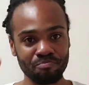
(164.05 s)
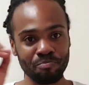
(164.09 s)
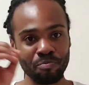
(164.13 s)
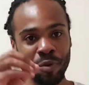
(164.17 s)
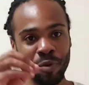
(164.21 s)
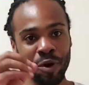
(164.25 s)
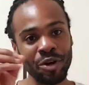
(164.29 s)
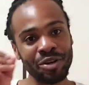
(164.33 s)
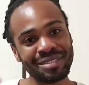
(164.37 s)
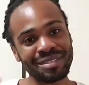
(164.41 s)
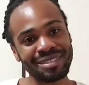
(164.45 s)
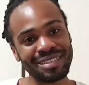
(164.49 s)

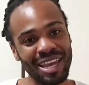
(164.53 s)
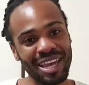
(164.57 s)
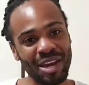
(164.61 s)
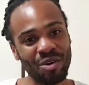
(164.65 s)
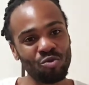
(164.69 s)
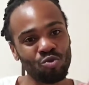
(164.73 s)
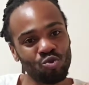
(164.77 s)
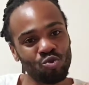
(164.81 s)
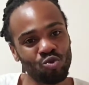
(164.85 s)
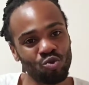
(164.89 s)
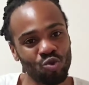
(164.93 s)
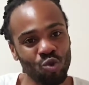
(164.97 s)
per se
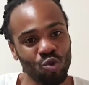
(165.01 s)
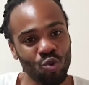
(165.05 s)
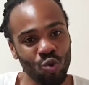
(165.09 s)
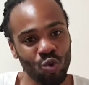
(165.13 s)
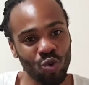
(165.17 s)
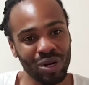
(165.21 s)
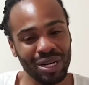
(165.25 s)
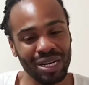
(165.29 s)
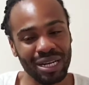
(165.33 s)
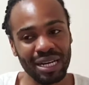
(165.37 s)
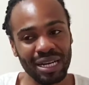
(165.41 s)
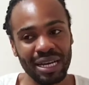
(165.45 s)

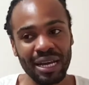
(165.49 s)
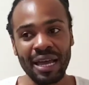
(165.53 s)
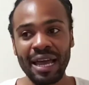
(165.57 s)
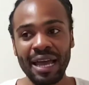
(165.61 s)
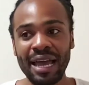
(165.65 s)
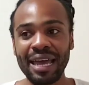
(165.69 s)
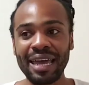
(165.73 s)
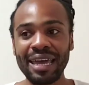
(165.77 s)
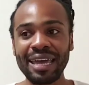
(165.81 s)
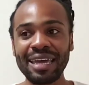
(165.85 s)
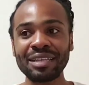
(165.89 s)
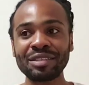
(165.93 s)
rule.
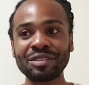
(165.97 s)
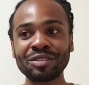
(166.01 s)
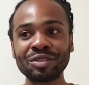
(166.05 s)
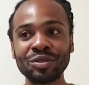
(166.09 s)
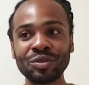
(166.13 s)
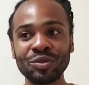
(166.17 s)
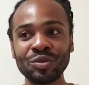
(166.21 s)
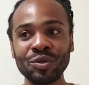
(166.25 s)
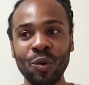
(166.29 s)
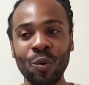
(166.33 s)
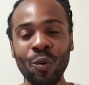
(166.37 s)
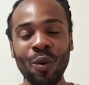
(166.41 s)

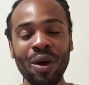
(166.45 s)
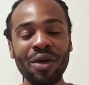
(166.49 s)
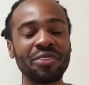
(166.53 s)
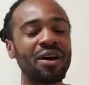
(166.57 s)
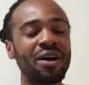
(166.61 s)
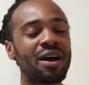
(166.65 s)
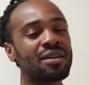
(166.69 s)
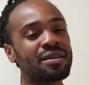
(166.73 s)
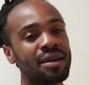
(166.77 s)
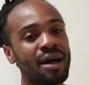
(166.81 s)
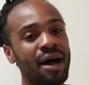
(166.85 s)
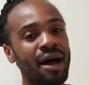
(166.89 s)
It's whether
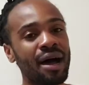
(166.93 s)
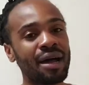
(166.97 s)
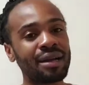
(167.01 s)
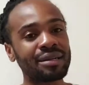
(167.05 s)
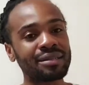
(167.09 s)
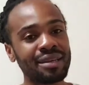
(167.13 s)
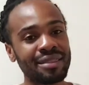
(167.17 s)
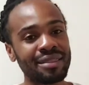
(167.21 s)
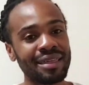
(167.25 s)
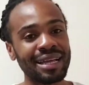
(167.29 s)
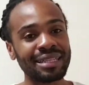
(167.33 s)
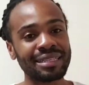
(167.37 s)
or
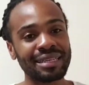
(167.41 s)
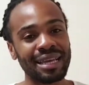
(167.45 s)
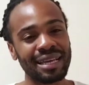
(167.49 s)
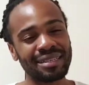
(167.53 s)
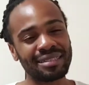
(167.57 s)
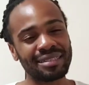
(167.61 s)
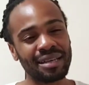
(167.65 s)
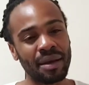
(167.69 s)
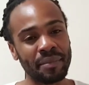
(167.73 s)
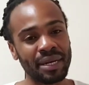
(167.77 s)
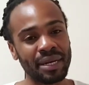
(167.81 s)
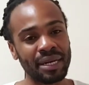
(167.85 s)
not that
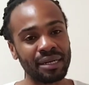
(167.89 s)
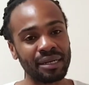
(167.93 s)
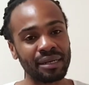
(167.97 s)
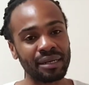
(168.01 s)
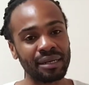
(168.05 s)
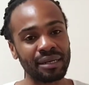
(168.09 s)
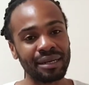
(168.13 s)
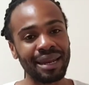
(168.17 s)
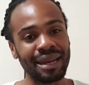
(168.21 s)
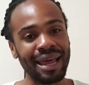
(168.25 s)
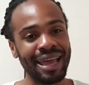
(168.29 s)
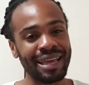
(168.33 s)
examiner
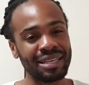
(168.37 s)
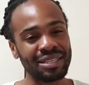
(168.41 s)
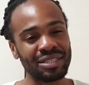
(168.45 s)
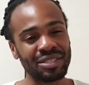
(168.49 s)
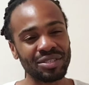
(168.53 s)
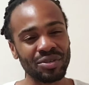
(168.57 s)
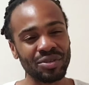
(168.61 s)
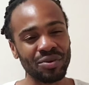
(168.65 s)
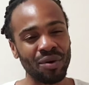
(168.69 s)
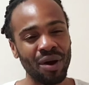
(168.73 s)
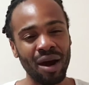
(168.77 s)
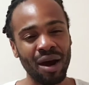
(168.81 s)
likes
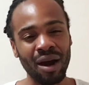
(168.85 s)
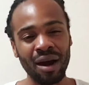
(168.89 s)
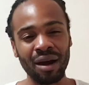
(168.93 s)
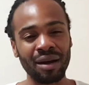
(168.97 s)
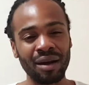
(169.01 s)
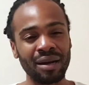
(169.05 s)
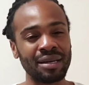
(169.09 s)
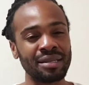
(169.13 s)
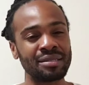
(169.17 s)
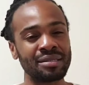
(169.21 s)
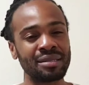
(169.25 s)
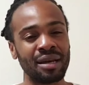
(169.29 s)
you or
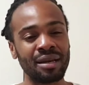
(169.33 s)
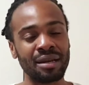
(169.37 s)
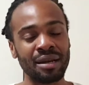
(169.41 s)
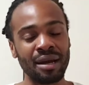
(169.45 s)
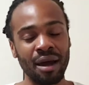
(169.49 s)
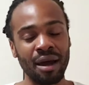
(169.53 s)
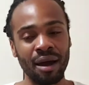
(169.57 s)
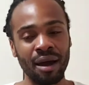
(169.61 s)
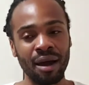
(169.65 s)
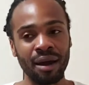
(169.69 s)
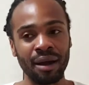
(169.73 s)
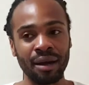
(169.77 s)
is
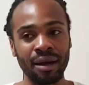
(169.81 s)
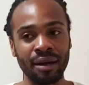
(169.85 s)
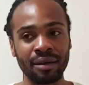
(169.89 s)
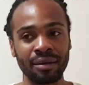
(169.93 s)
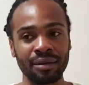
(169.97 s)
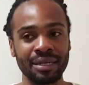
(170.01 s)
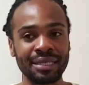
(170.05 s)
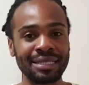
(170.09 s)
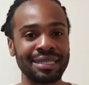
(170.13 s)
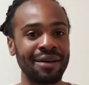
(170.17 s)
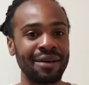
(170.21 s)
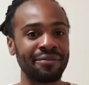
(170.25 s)

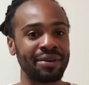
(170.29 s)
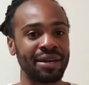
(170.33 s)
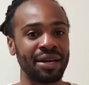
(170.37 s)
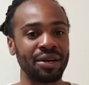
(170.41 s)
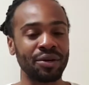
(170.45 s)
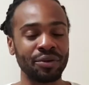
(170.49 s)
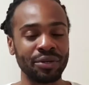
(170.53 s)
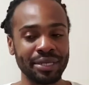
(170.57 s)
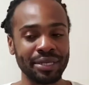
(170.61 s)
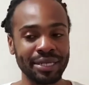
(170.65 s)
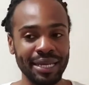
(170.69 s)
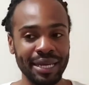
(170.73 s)
having a
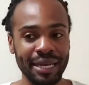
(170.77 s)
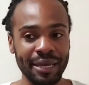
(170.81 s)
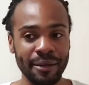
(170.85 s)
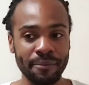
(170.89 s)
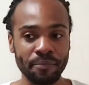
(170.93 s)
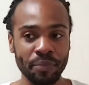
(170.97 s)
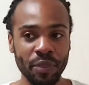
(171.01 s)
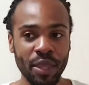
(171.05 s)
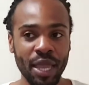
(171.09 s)
good day.